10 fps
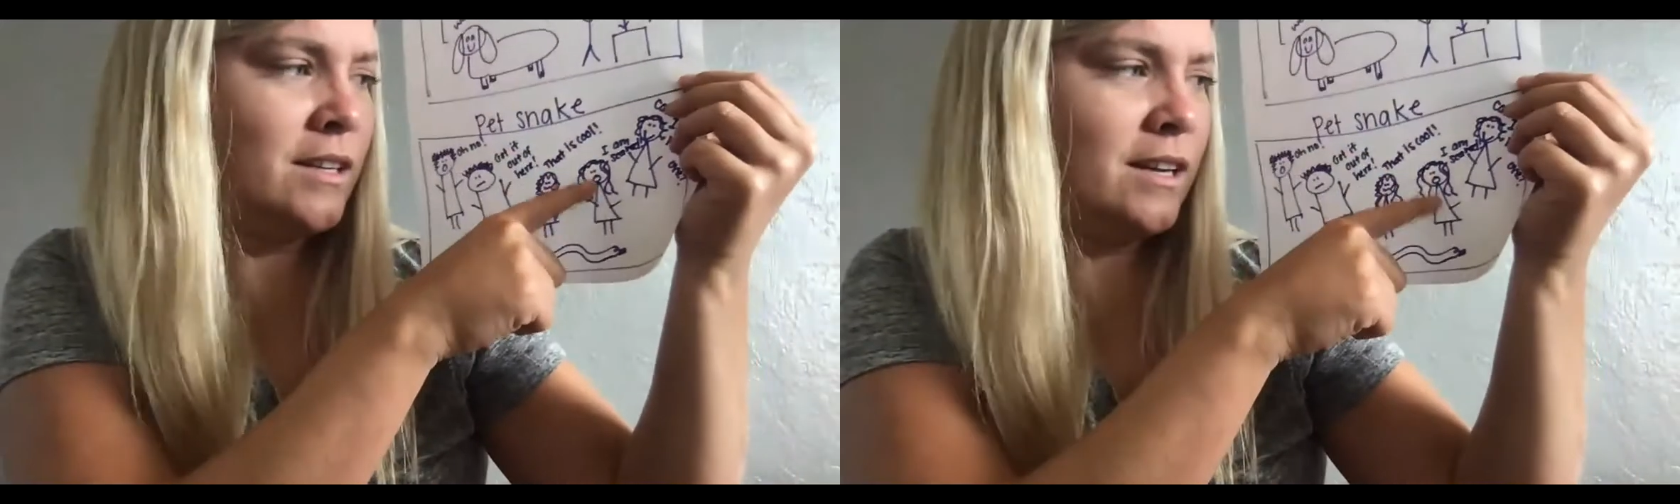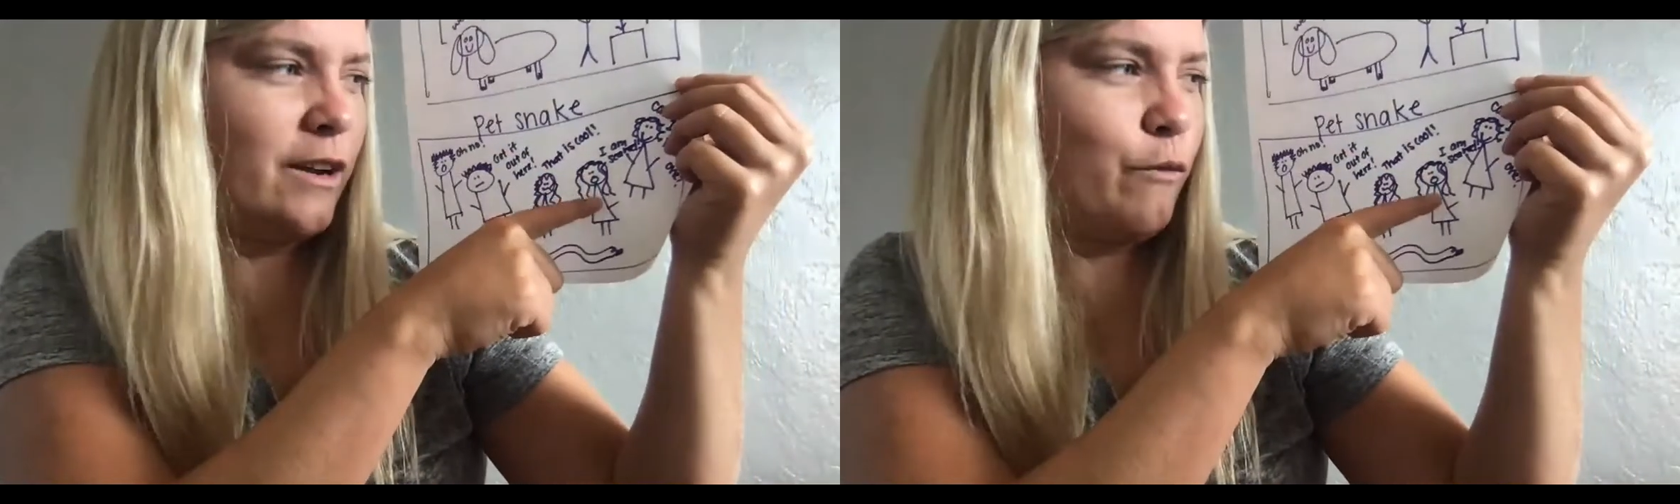
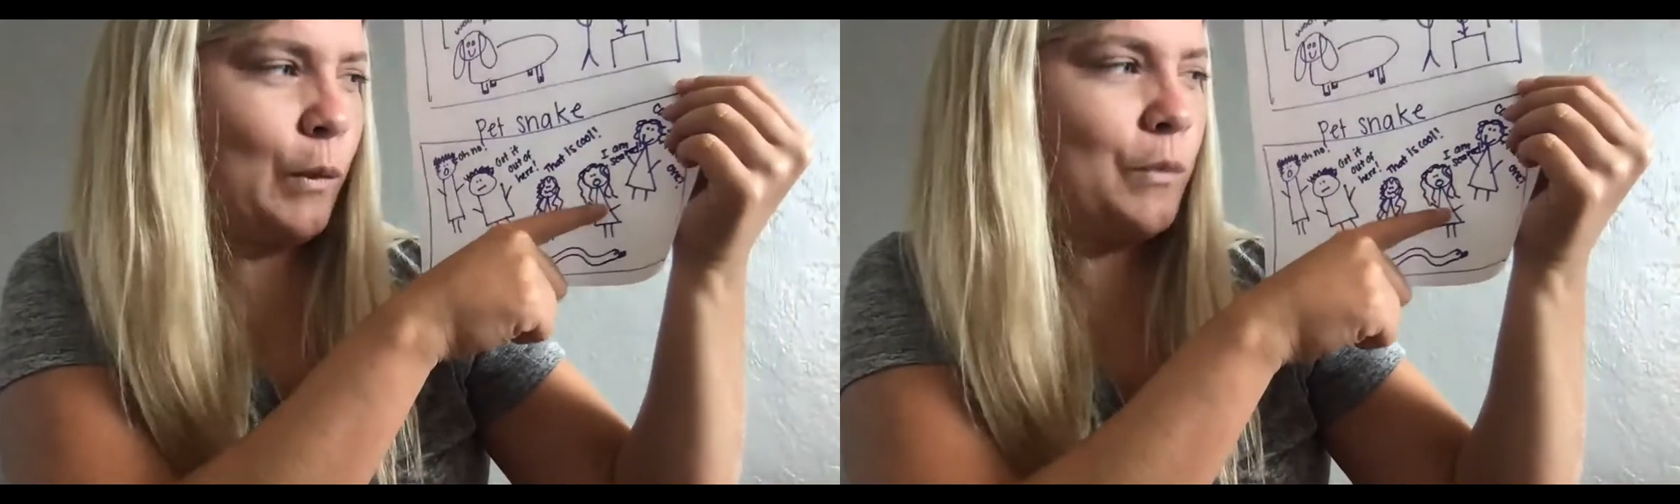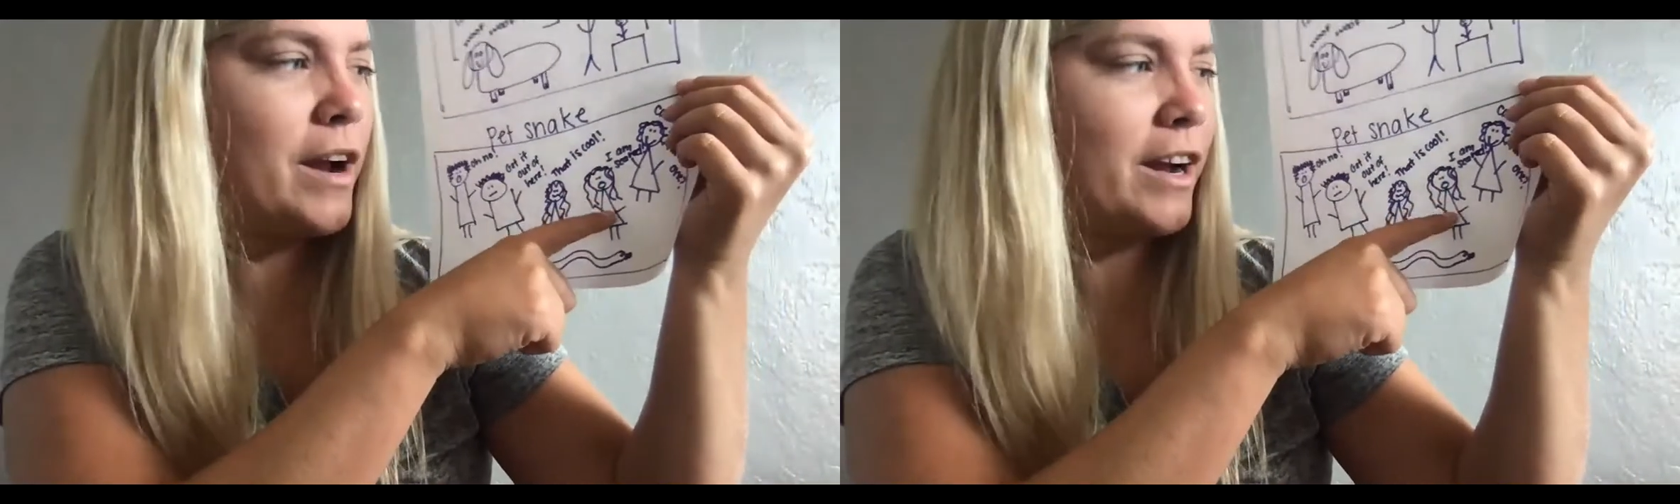And
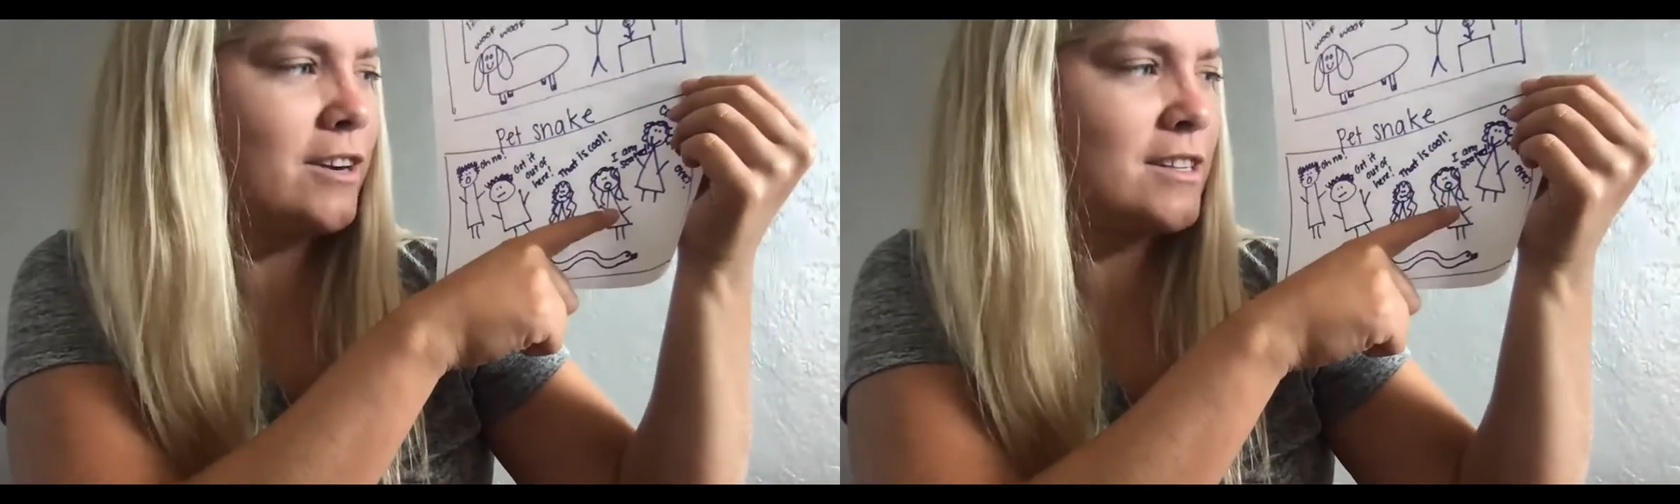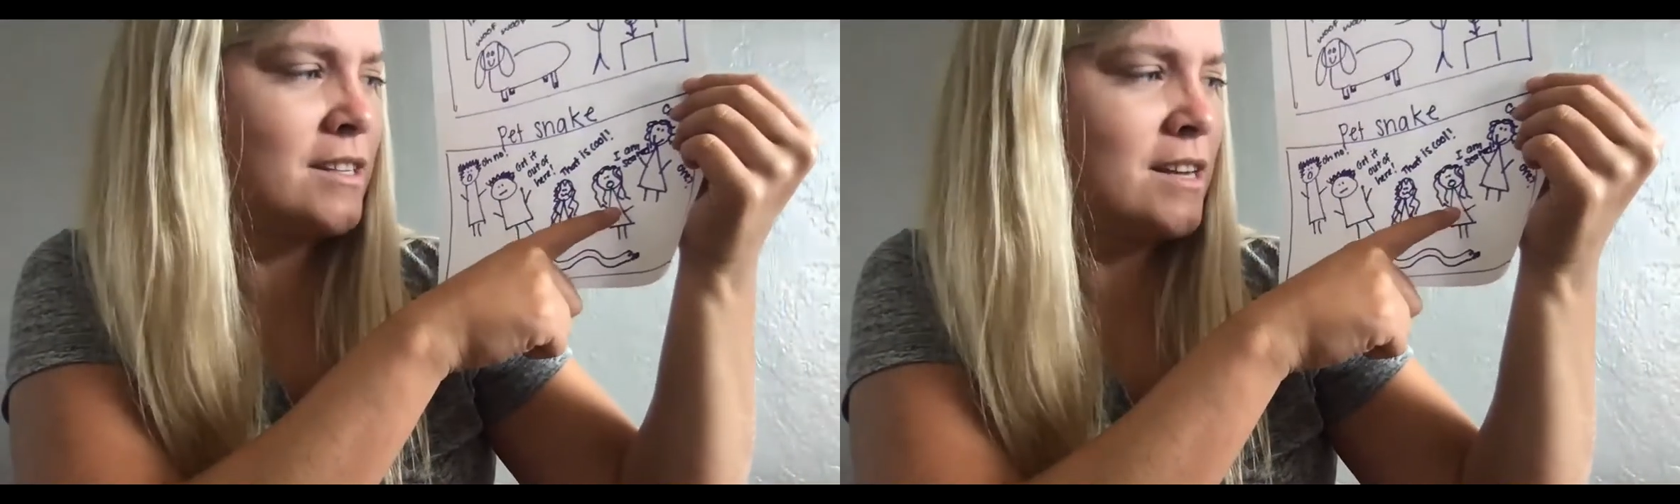one right here
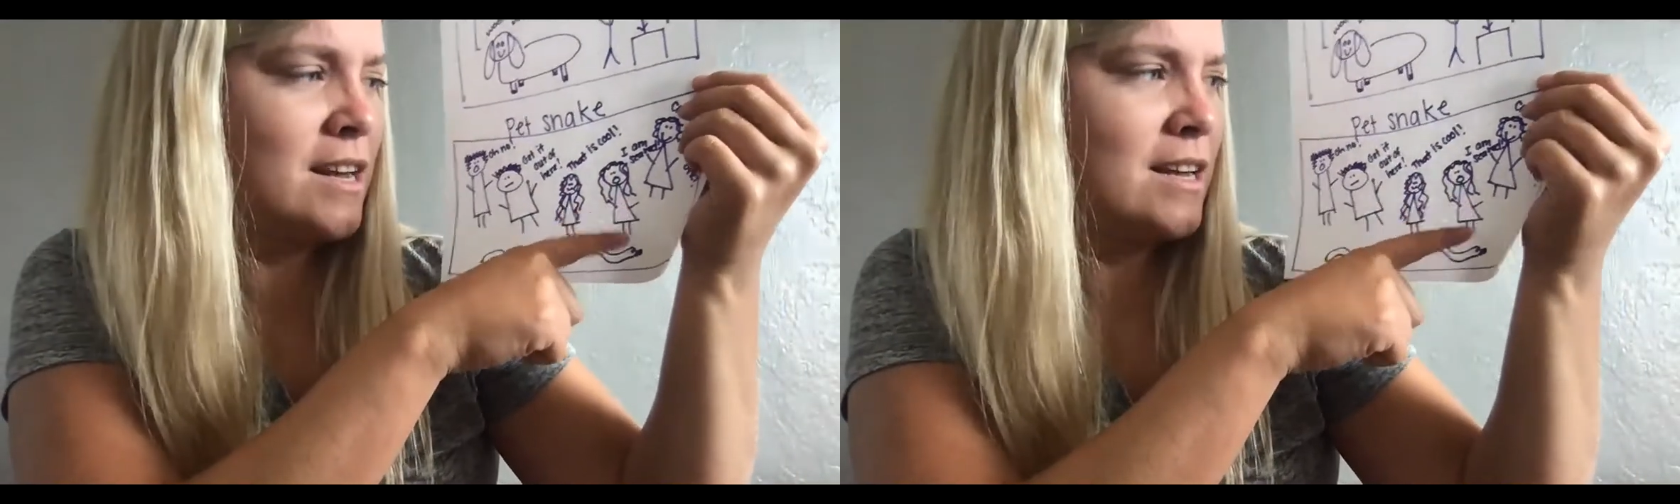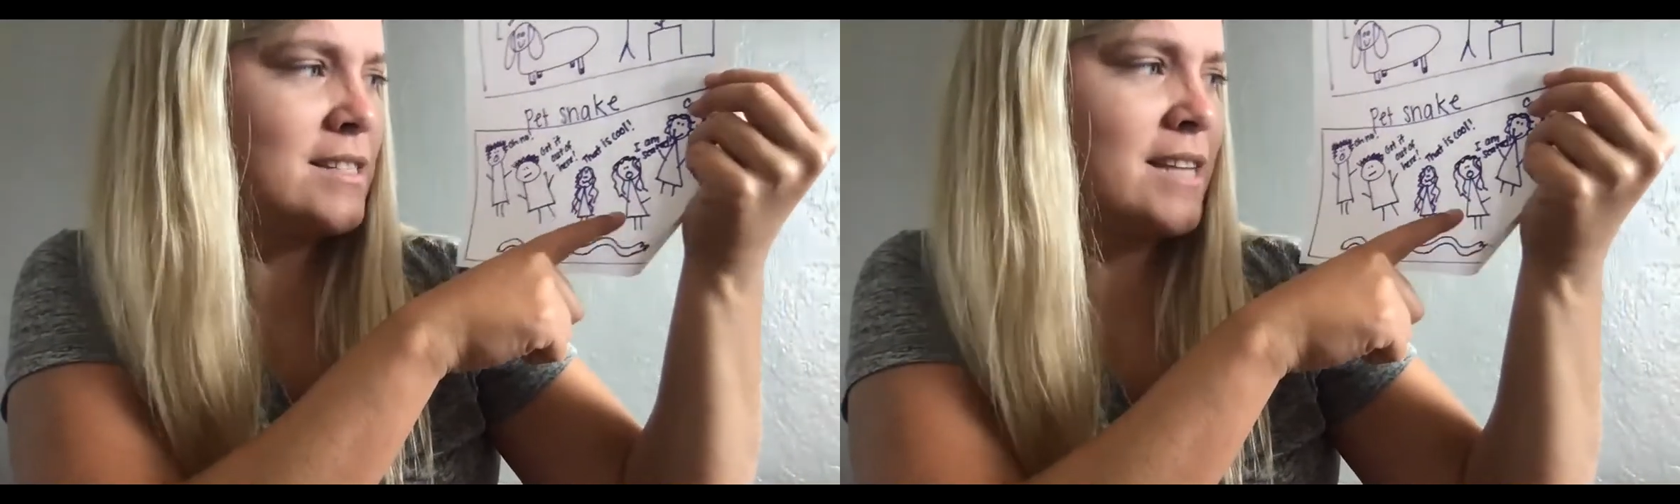is
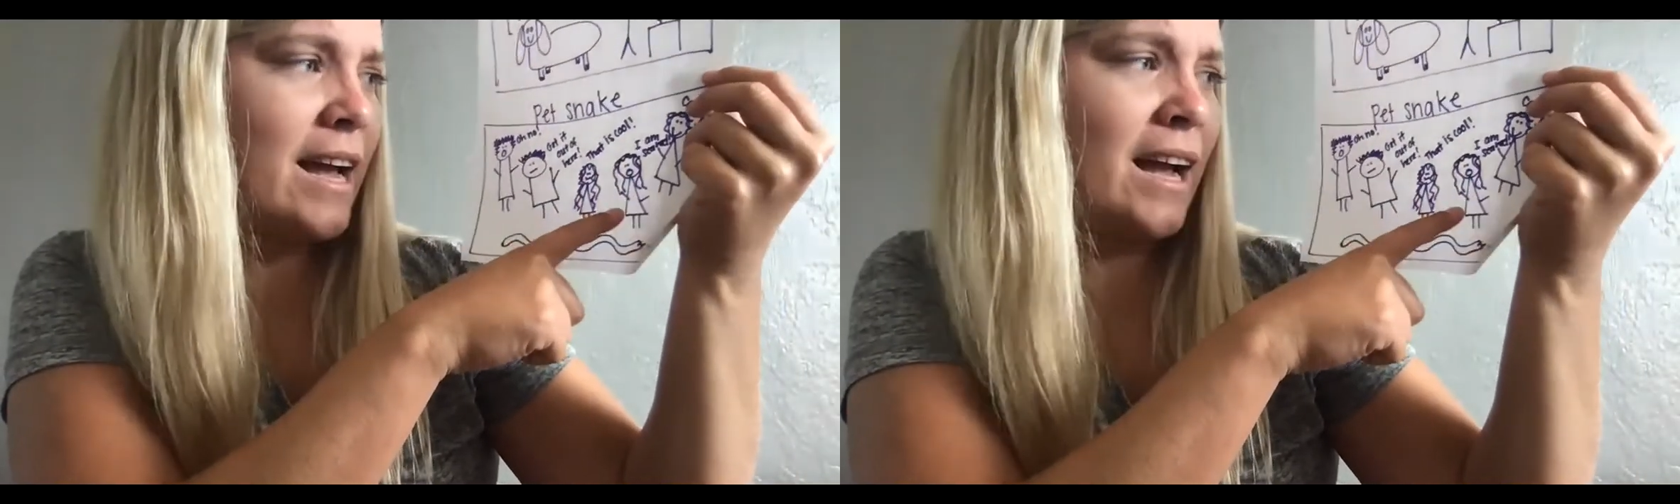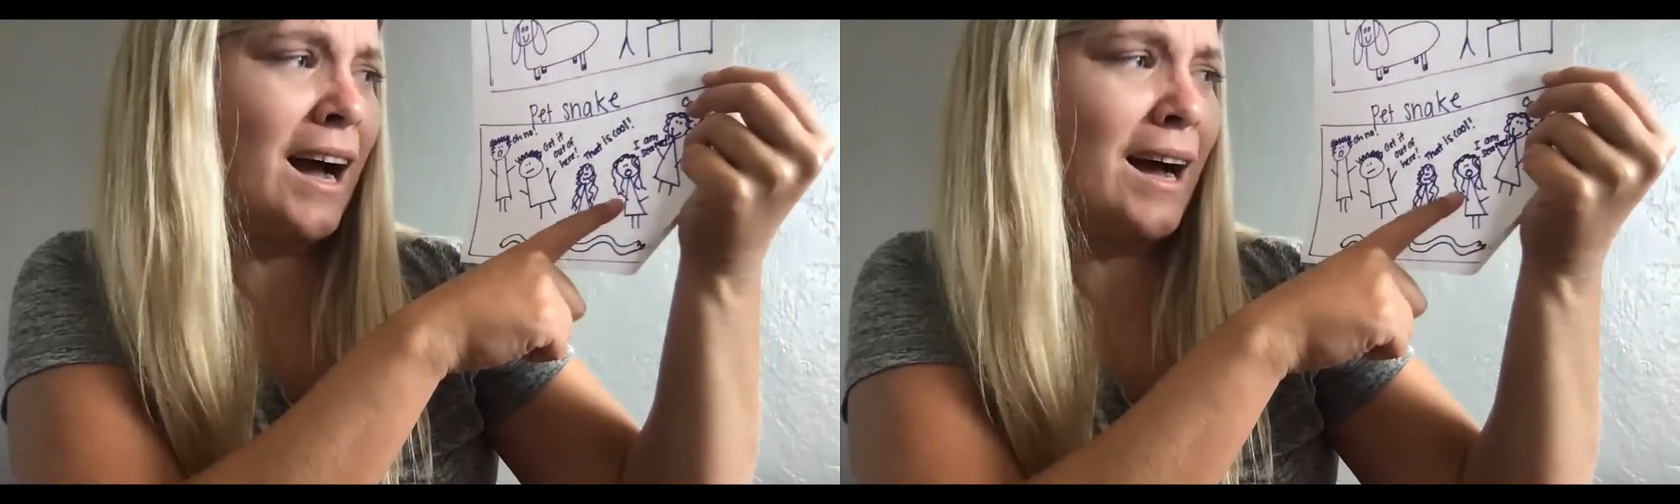saying,